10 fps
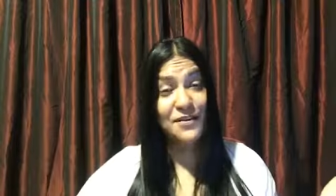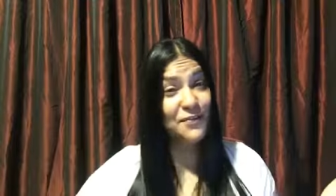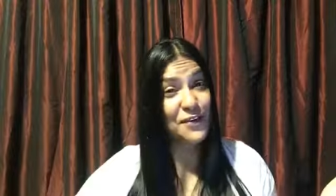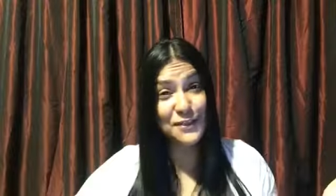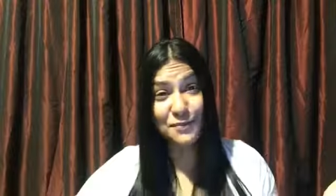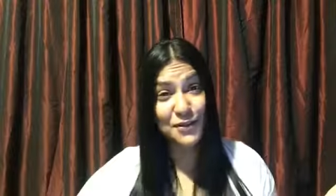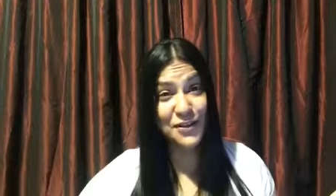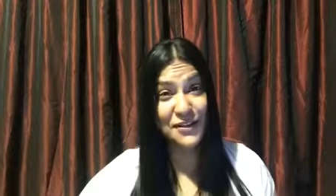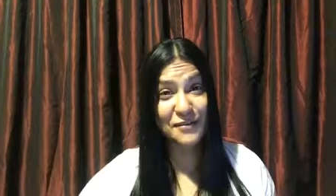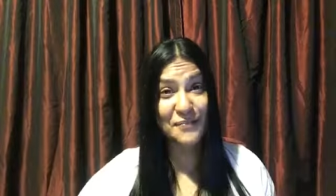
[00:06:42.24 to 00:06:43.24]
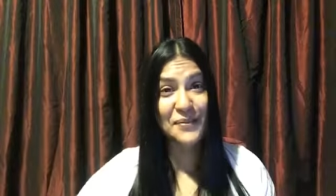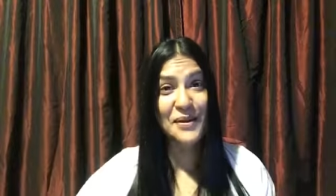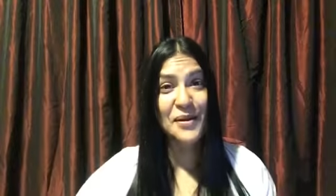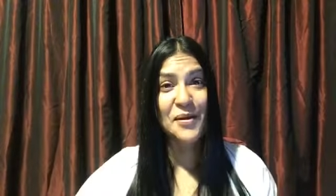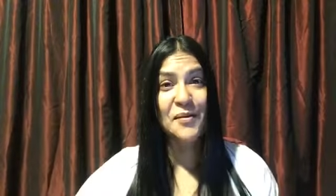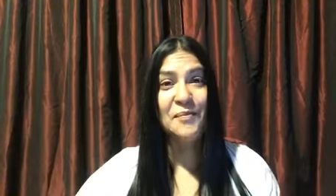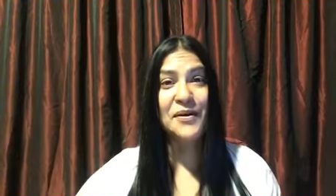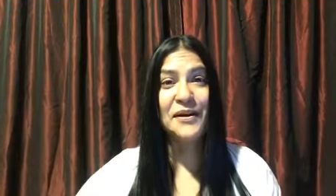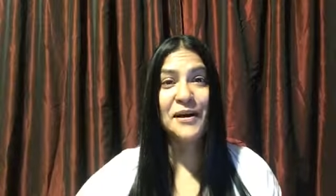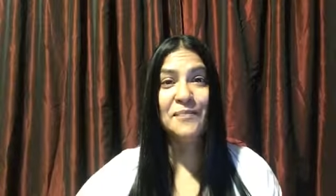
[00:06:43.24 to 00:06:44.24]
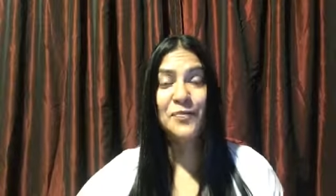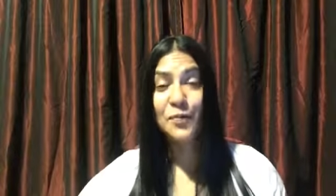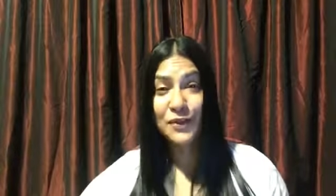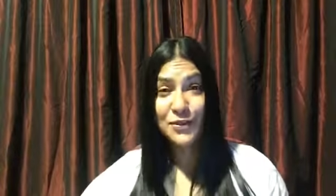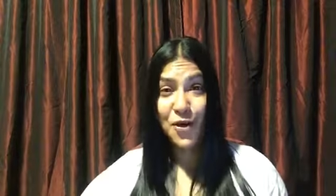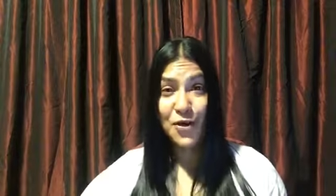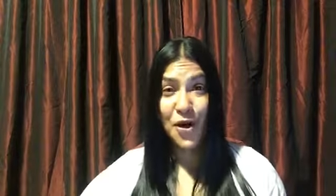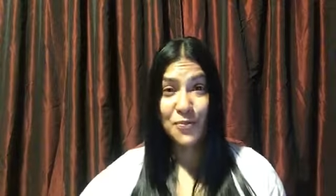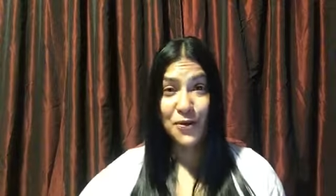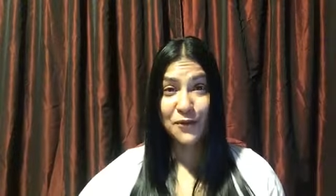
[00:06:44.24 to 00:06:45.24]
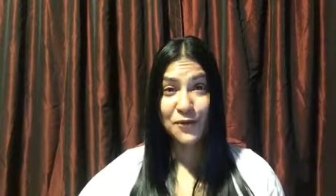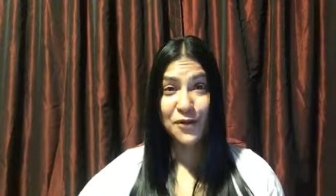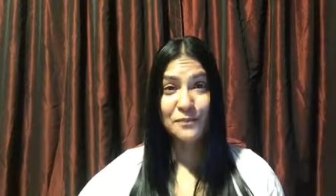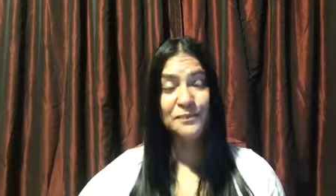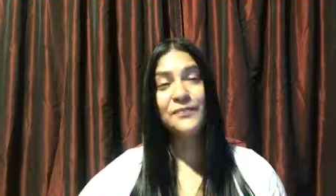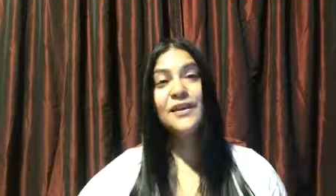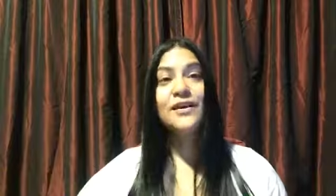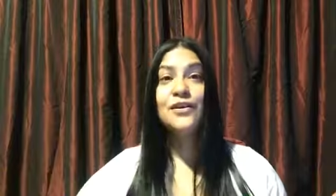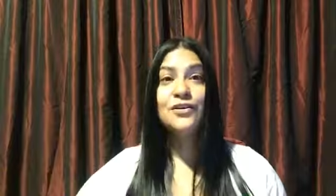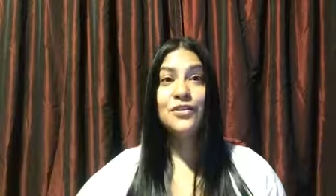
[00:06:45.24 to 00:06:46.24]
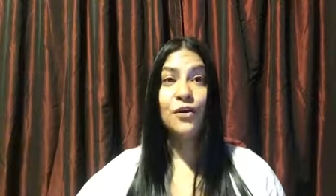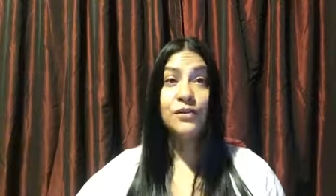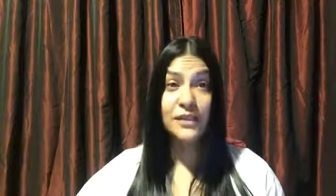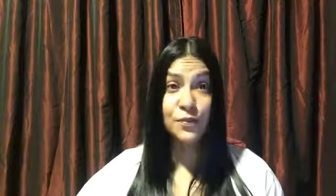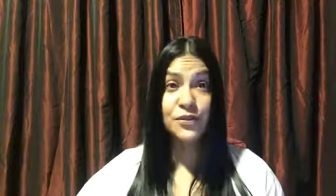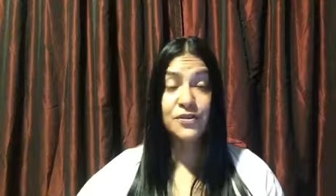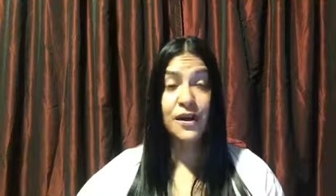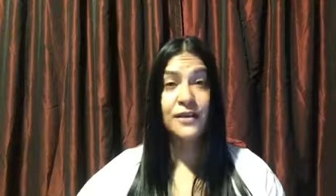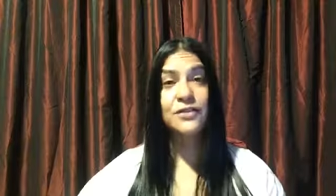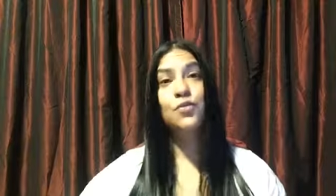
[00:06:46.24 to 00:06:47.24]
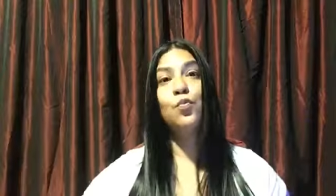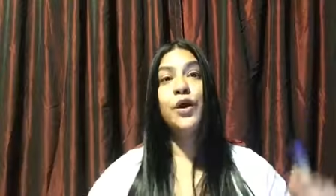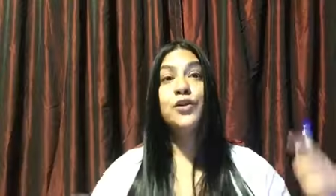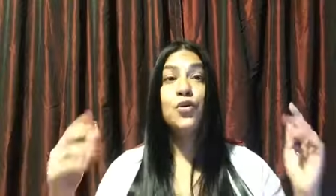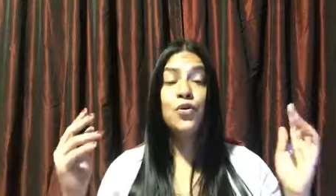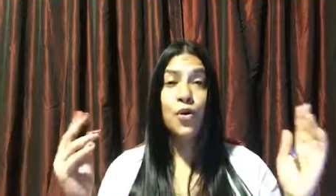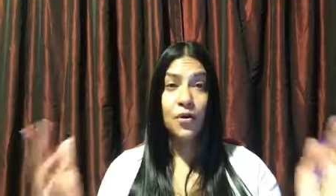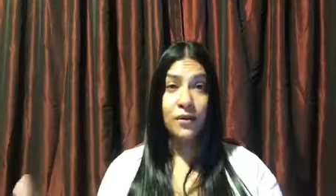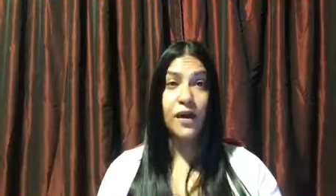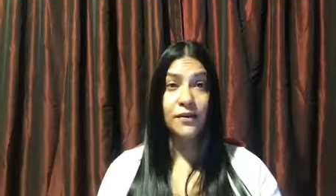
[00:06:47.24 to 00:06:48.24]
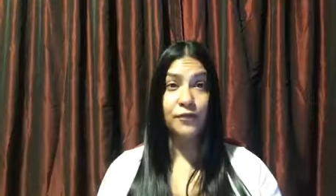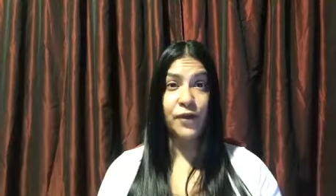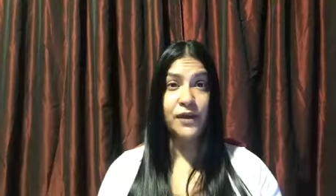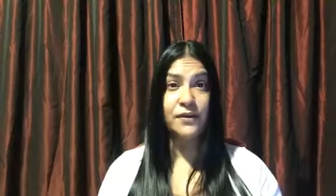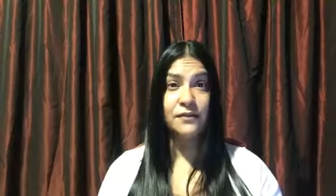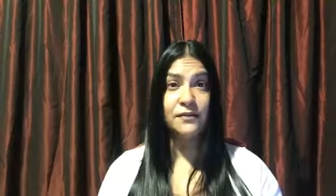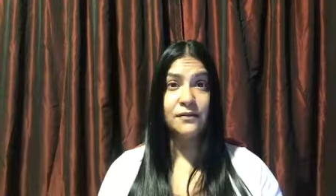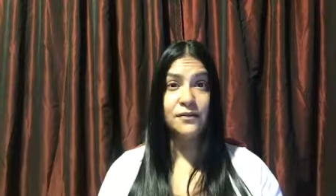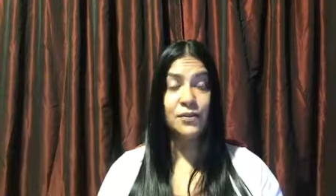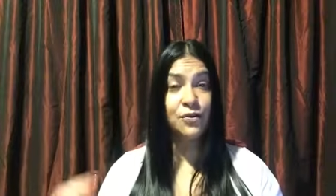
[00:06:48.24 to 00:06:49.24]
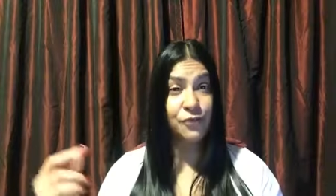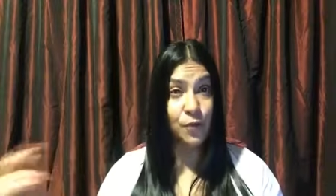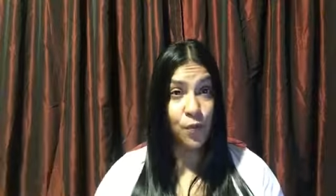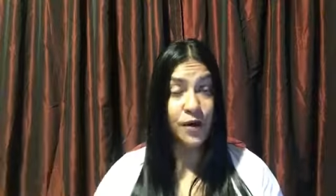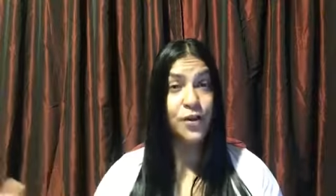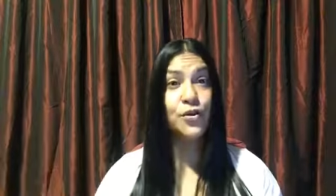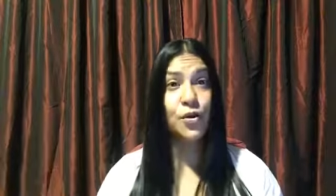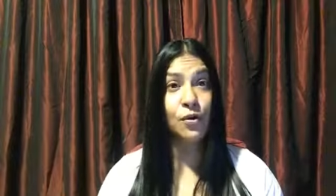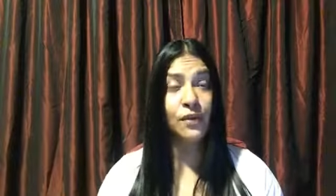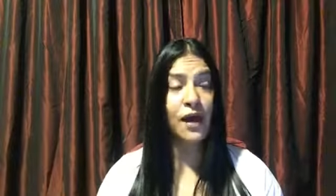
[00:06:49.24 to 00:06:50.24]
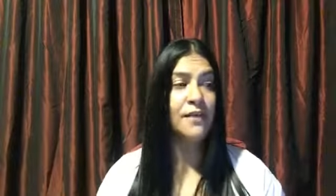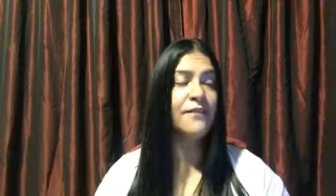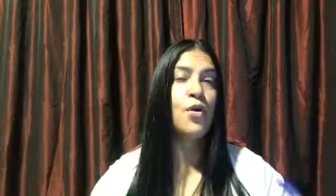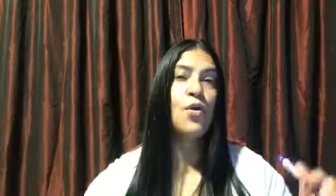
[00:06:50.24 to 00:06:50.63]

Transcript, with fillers: in Facebook jail. But um, what's going on, beautiful? So this is what you guys do. When you go live, right? Two, three, one, and you go live.